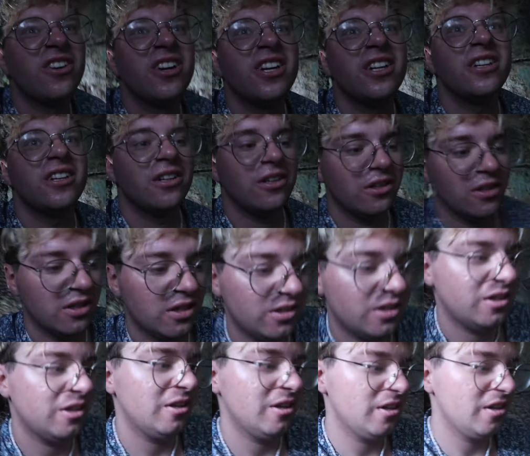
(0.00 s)
right now.
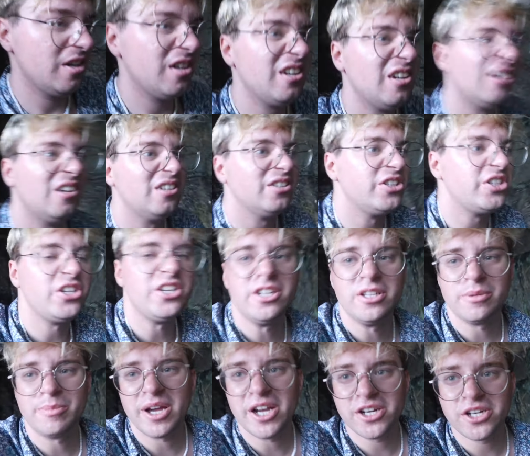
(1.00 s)

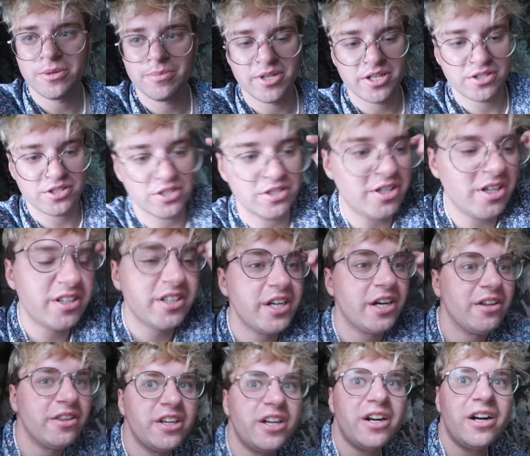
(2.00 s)
Jeez, imagine being stuck
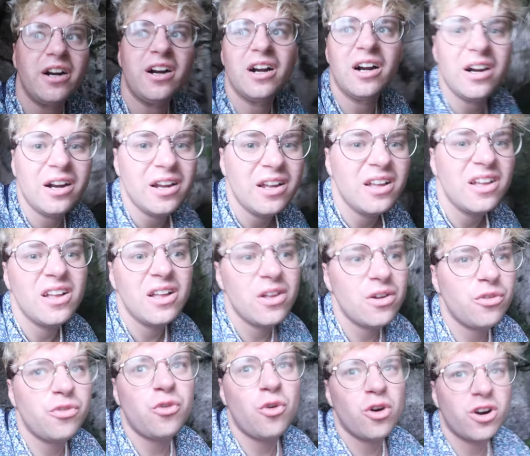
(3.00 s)
down there,
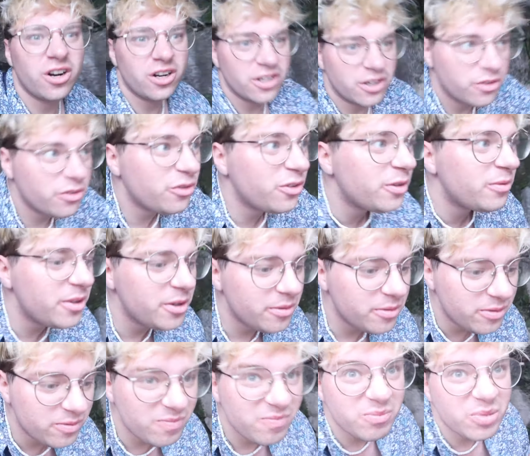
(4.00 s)
450
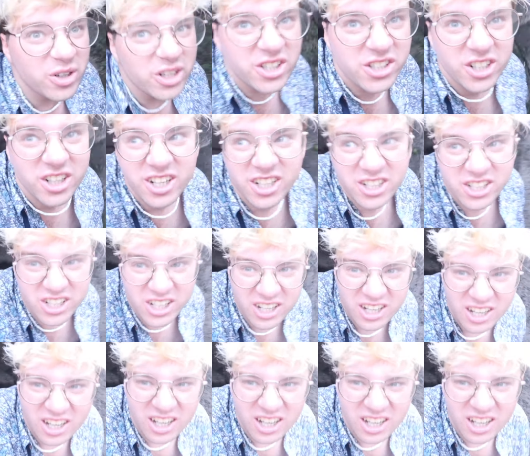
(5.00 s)
prisoners.